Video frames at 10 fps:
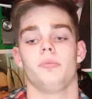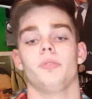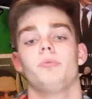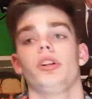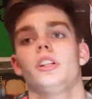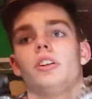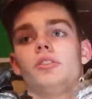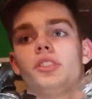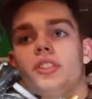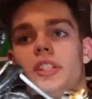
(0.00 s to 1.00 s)
They're pretty
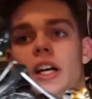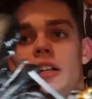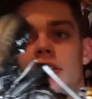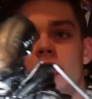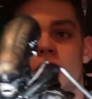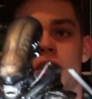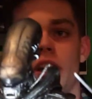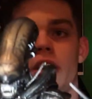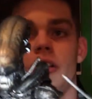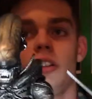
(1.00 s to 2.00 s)
close to
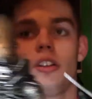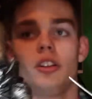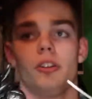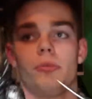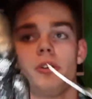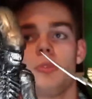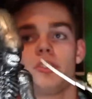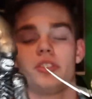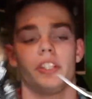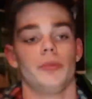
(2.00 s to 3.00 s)
scale. They're pretty
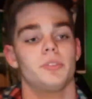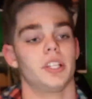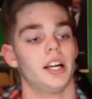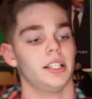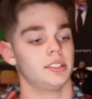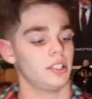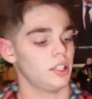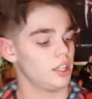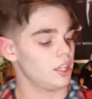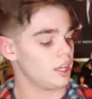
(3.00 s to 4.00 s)
much the same size.
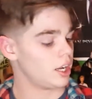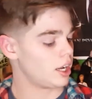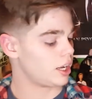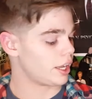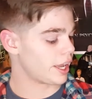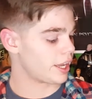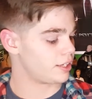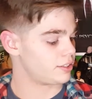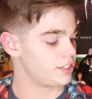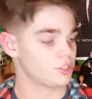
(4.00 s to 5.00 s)

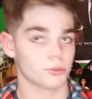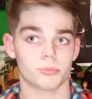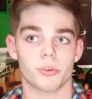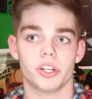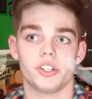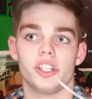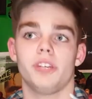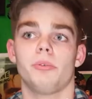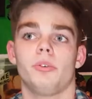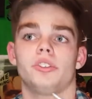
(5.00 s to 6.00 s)
And this was pretty
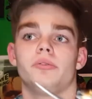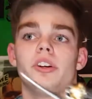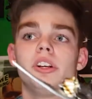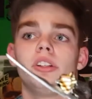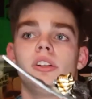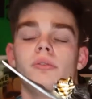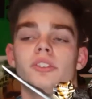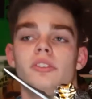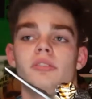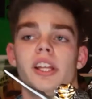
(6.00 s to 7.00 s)
cheap. It
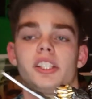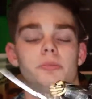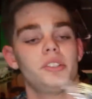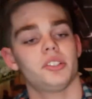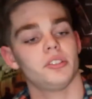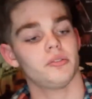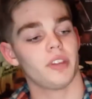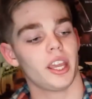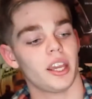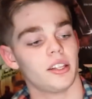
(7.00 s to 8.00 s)
wasn't that expensive,
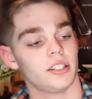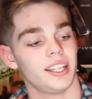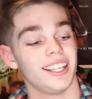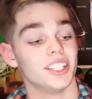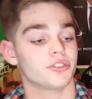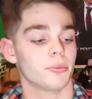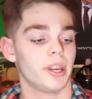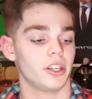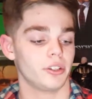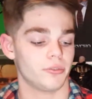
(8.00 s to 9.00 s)
and it is from
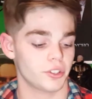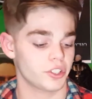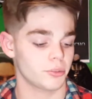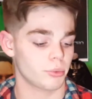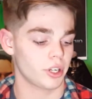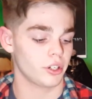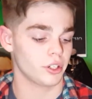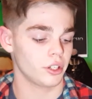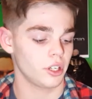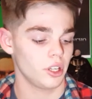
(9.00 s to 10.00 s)
Alien vs.
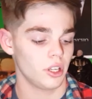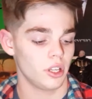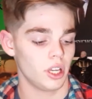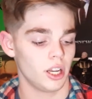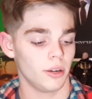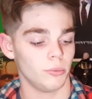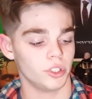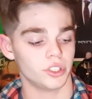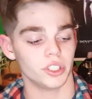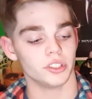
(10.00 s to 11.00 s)
Predator,
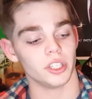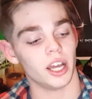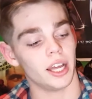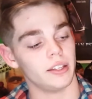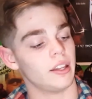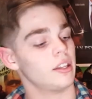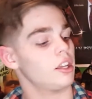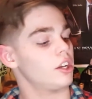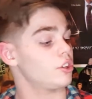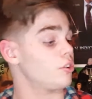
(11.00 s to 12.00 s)
which is not
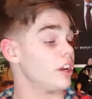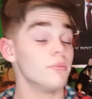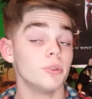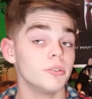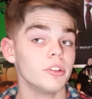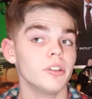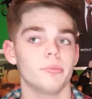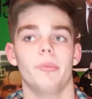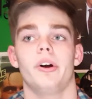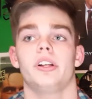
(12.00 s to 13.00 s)
a great movie,
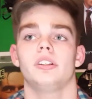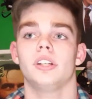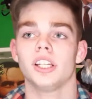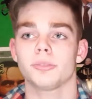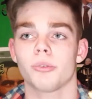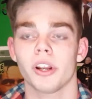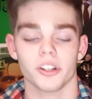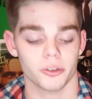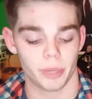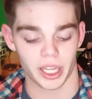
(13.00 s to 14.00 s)
but it's
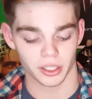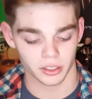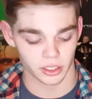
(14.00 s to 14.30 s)
Predator, man.